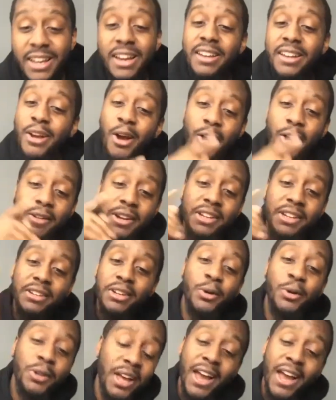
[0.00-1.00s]
You already
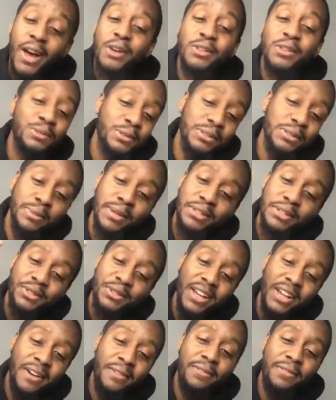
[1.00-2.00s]
know the house rules. Make sure
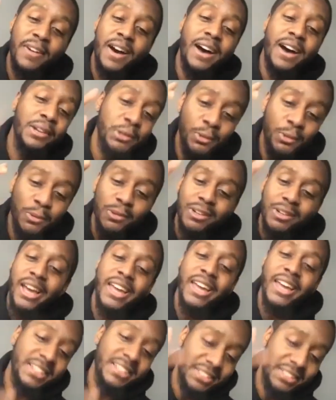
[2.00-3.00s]
y'all follow,
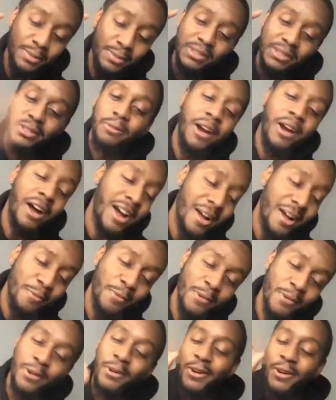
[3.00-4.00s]
like, subscribe.
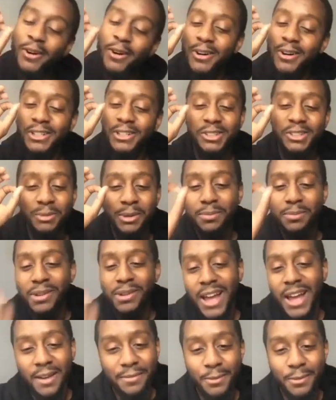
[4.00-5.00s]
We're on all streaming
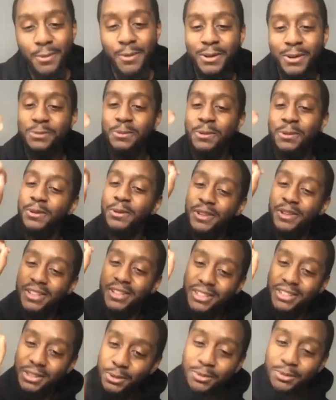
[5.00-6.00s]
platforms. We're on
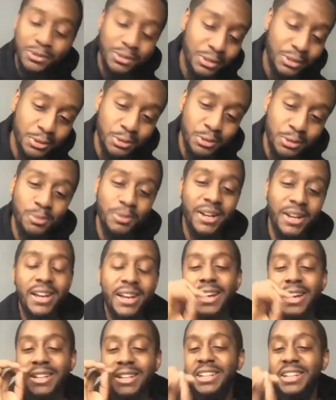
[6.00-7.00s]
YouTube.
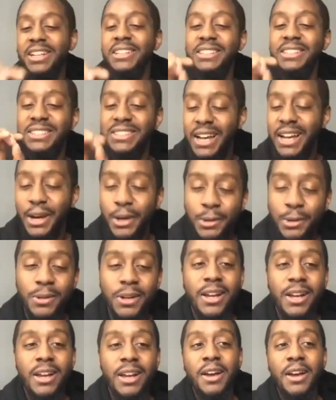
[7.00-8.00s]
Check us out.
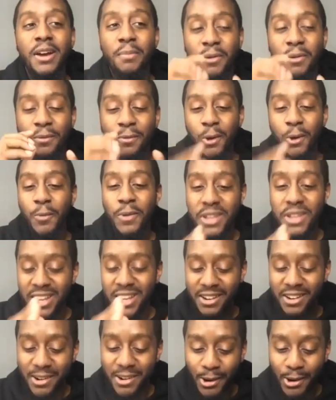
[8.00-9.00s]
Before we
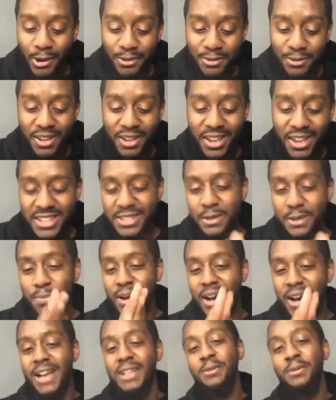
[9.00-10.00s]
end it off, is it
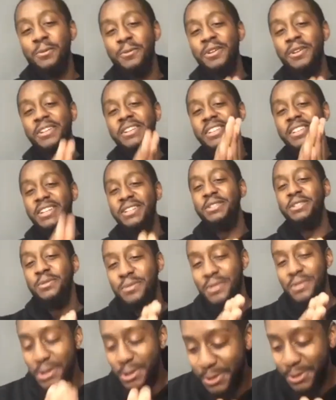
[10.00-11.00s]
possible we can get you
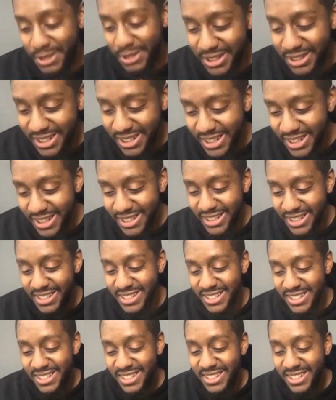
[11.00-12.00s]
doing
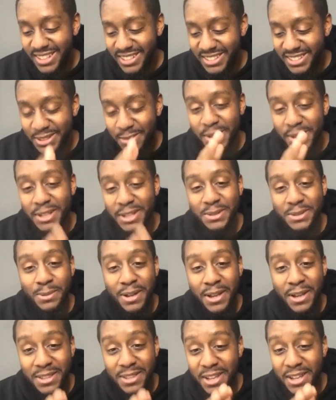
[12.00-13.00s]
some ins-
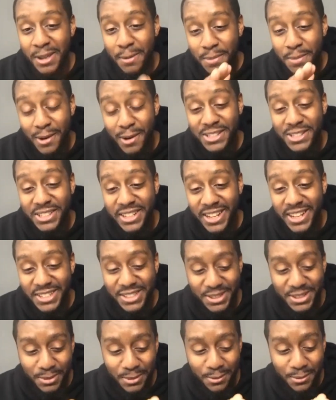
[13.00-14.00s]
and the
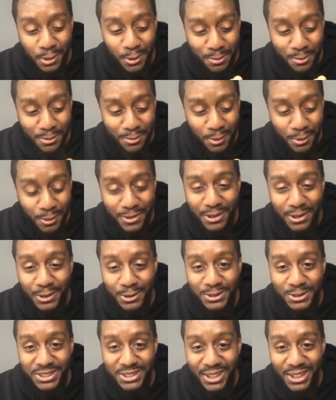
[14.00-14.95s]
impersonations before before we close?